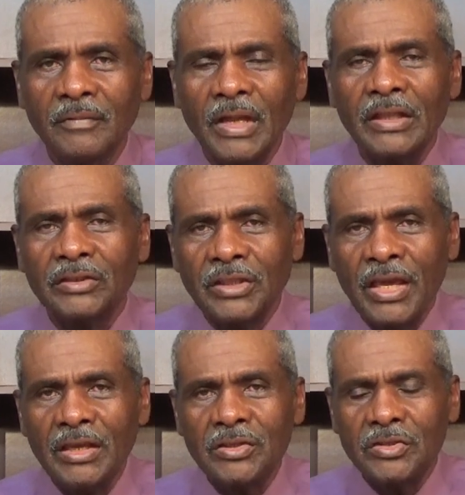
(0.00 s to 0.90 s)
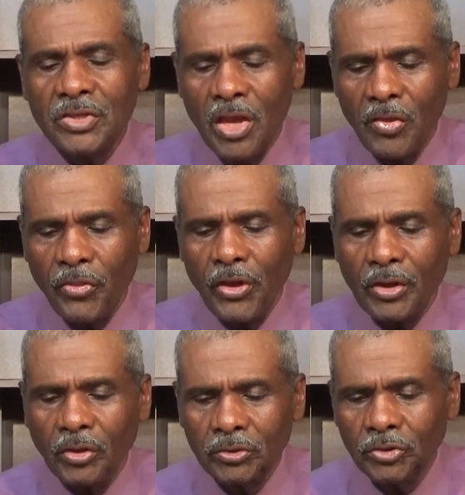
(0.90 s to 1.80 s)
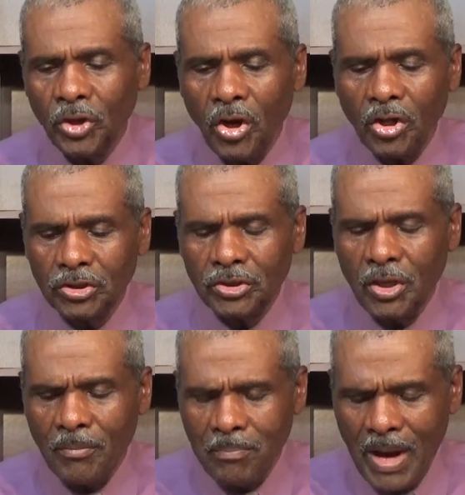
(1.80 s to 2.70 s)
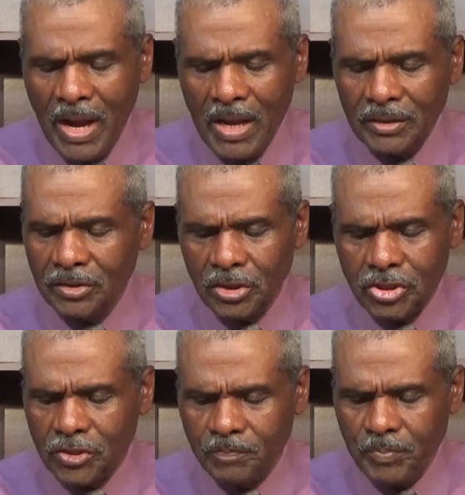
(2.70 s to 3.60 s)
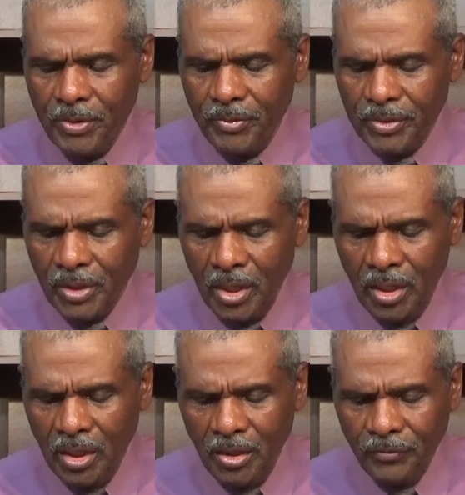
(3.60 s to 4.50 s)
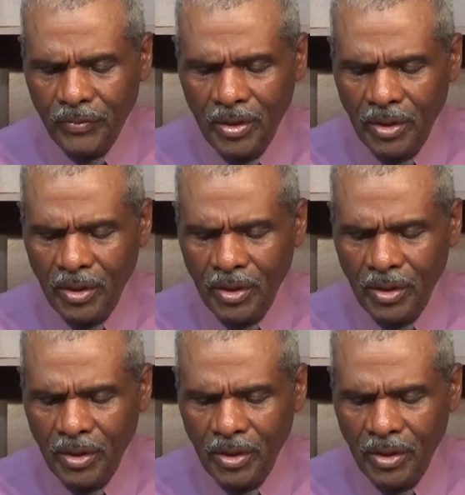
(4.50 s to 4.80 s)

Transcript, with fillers: and things that are taught by the Spirit of